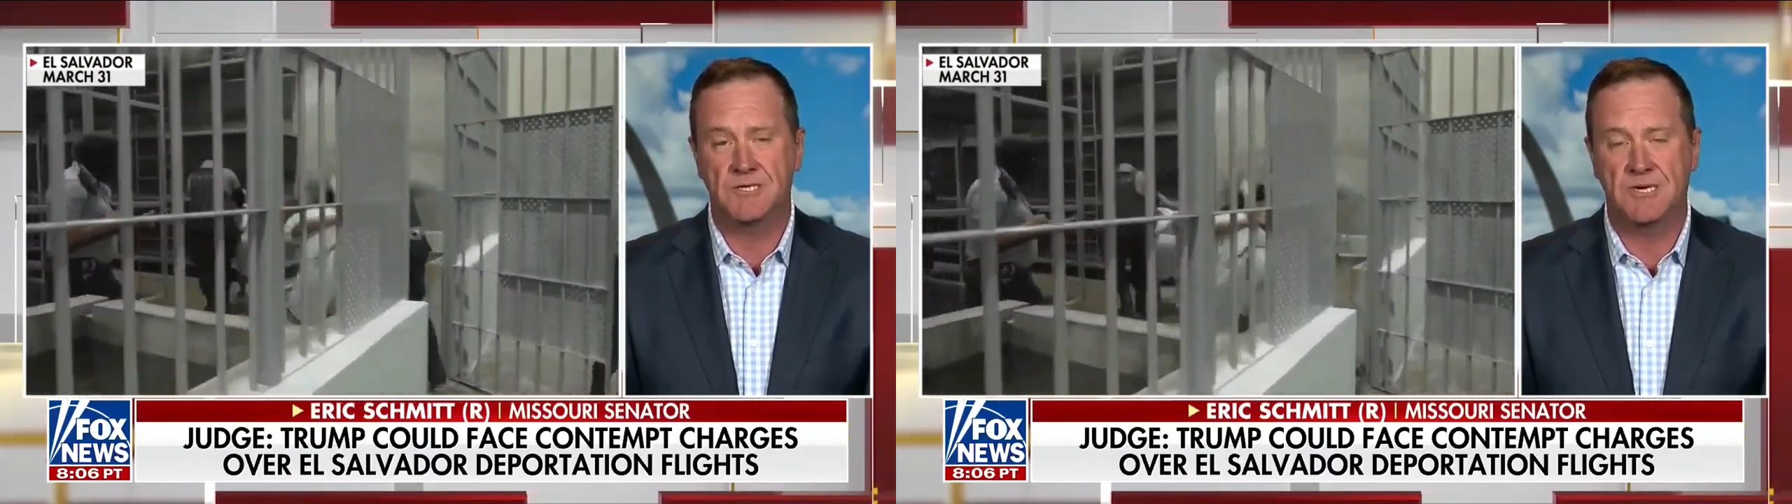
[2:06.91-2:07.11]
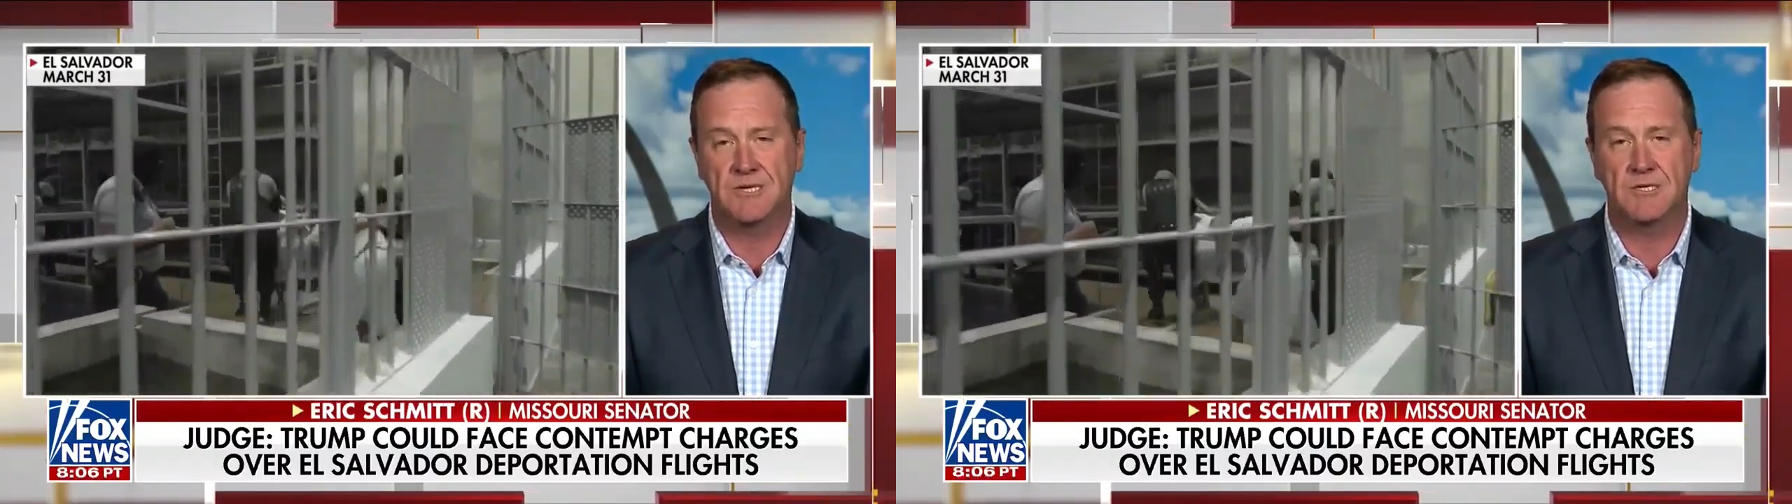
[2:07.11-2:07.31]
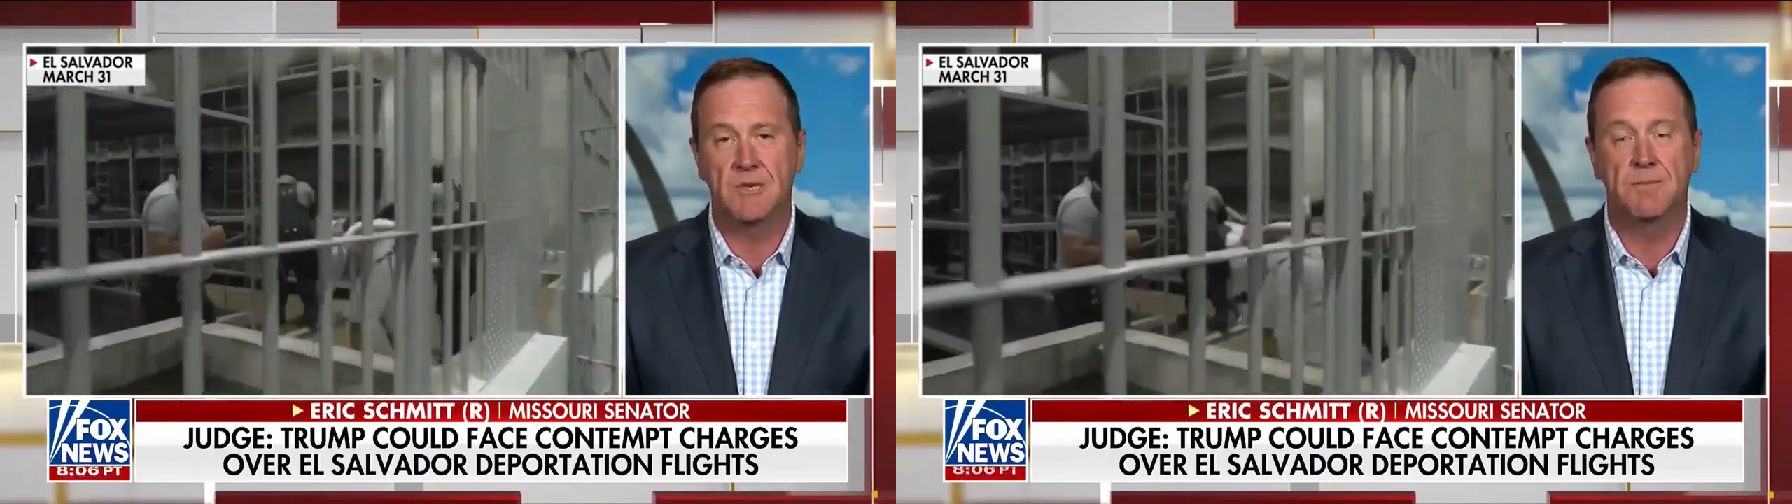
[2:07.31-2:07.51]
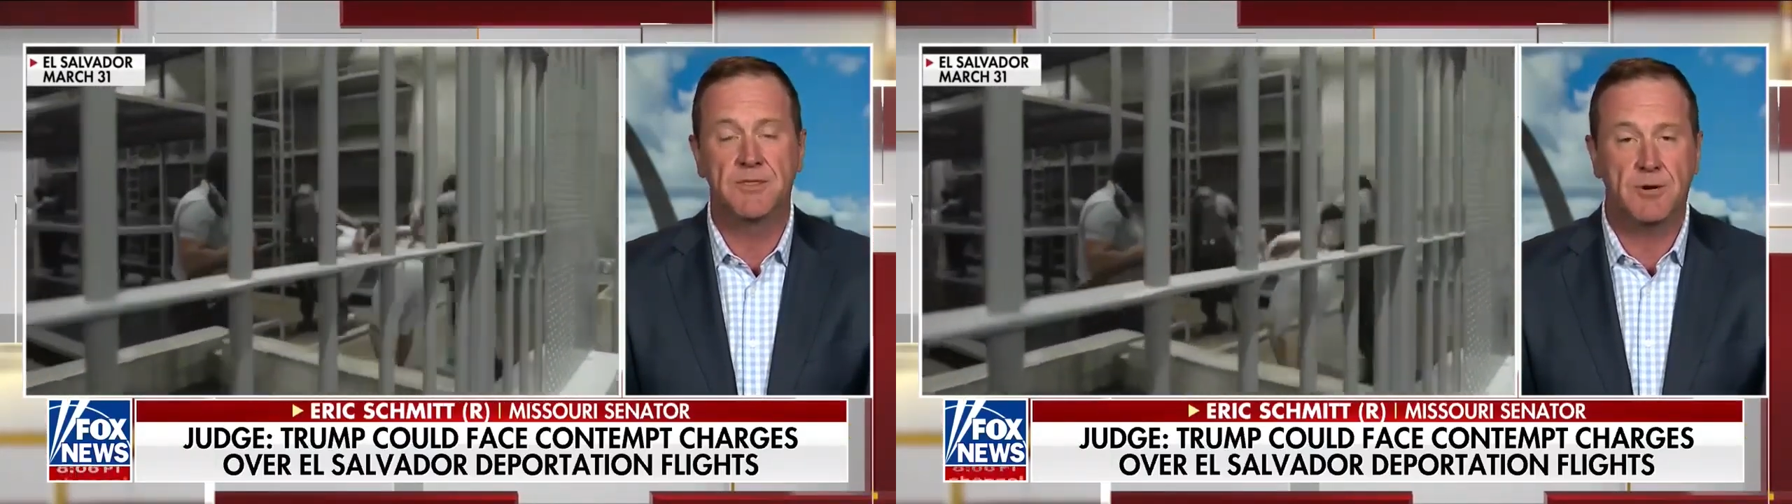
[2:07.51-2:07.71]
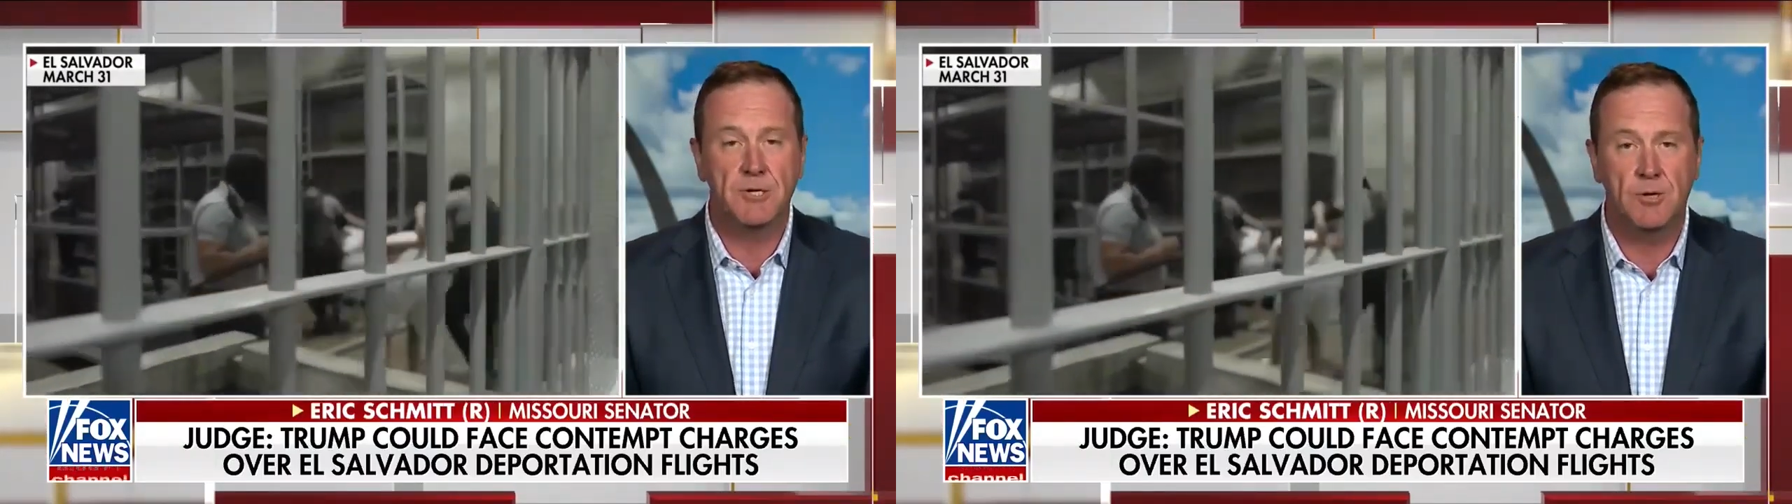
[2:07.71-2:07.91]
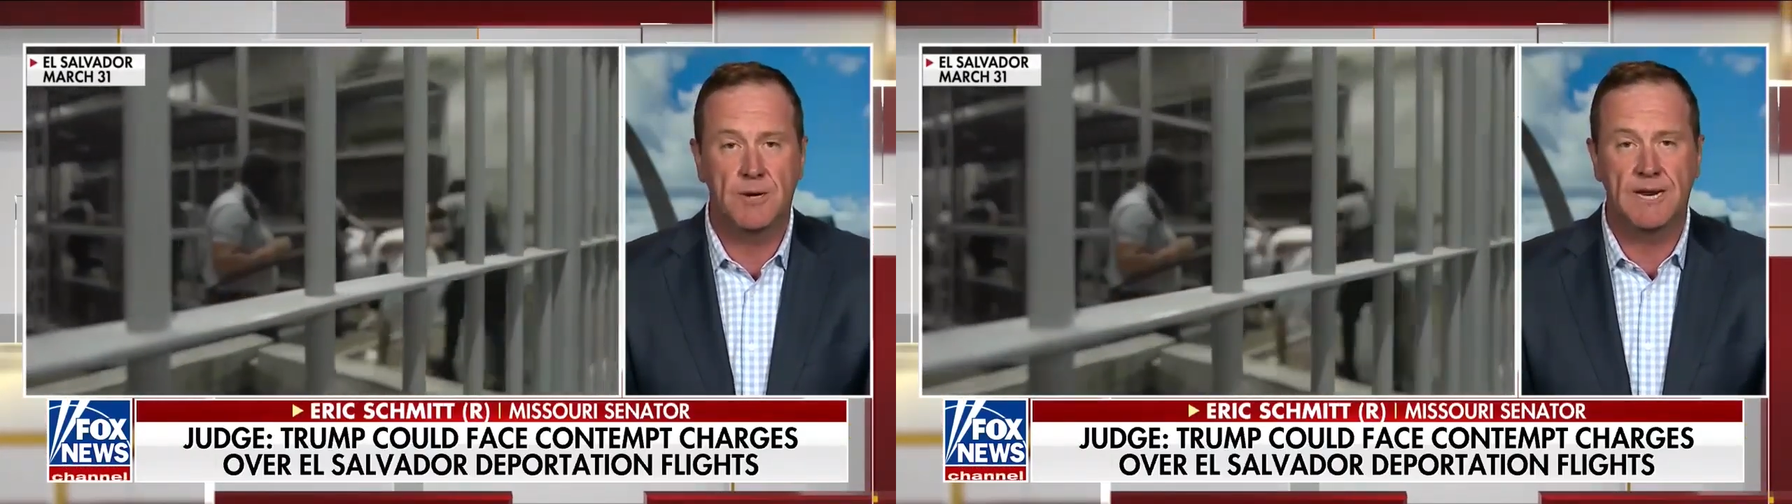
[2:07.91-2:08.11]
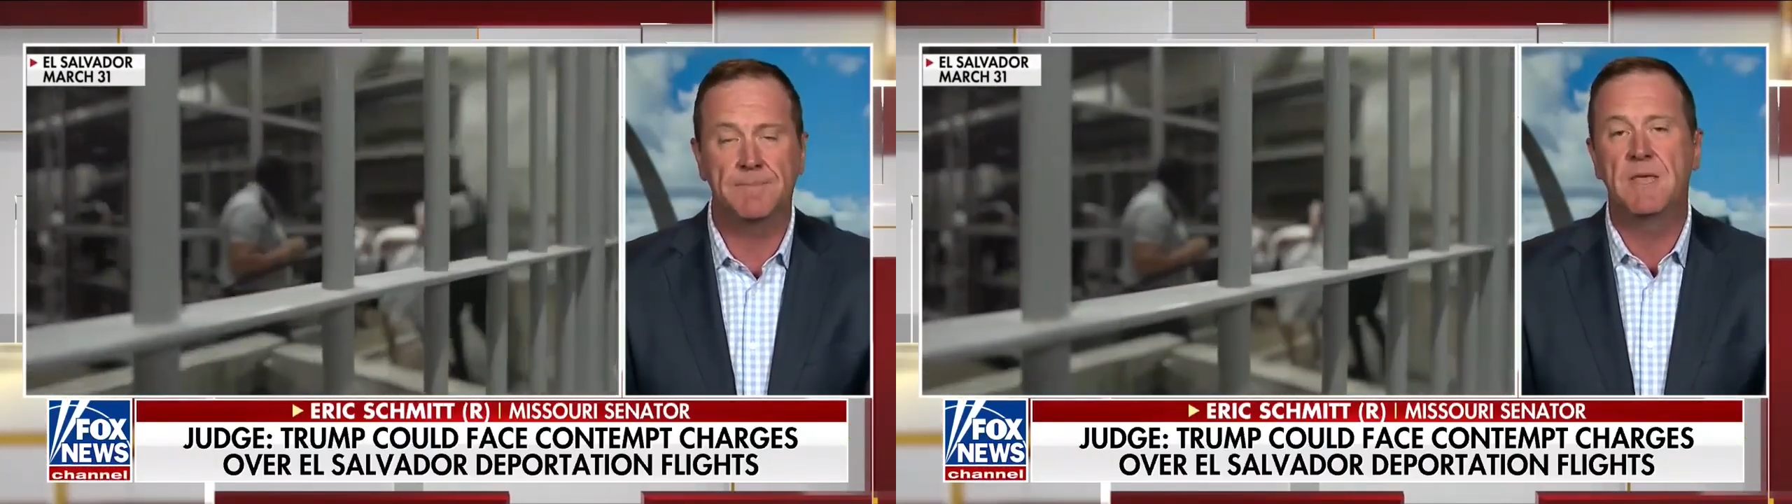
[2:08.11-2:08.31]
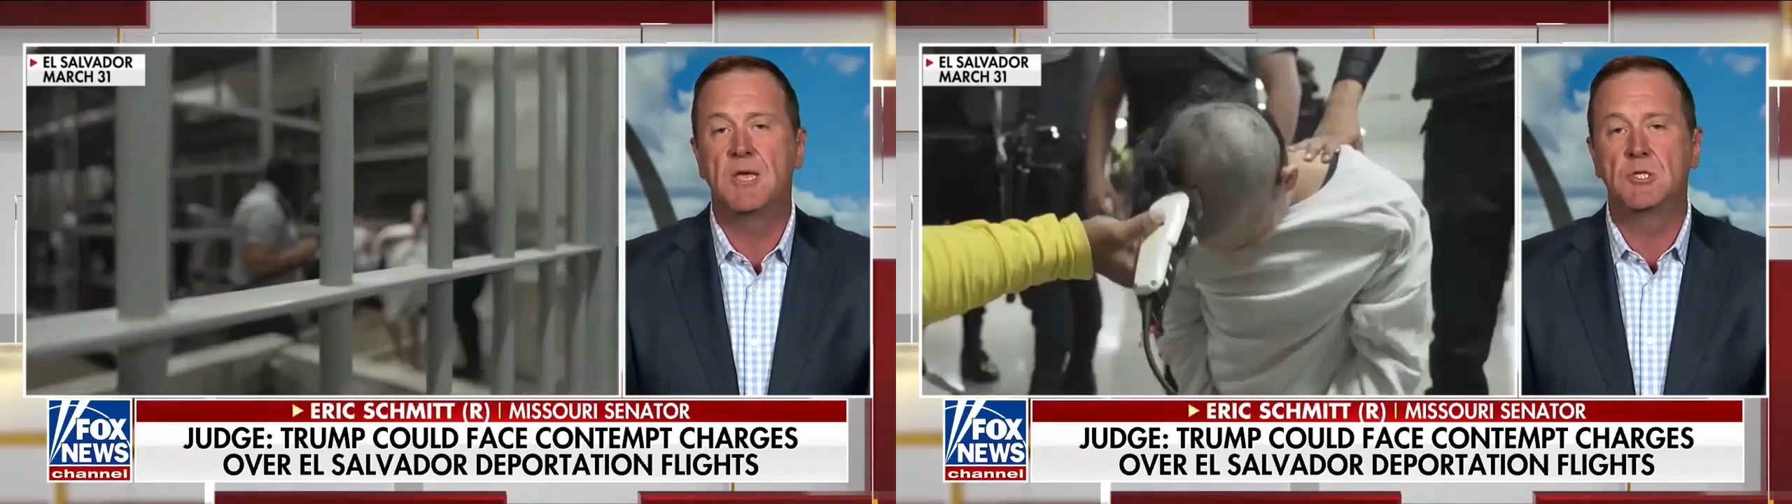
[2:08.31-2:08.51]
is, but they're doing it.